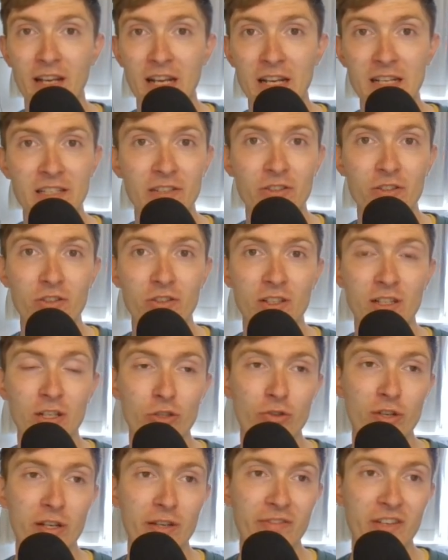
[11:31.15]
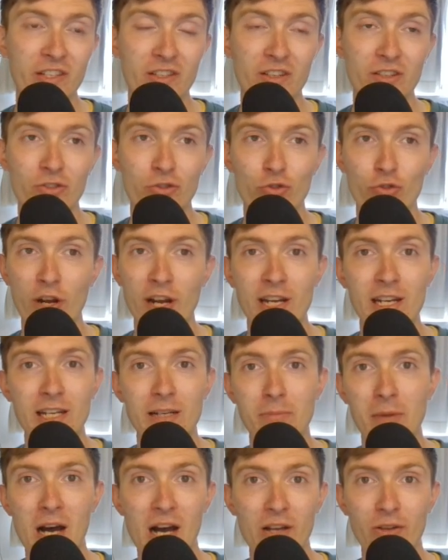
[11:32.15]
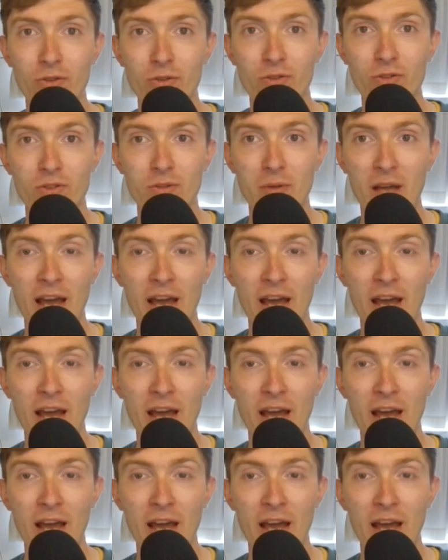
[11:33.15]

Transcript: Is he just going to treat this as training miles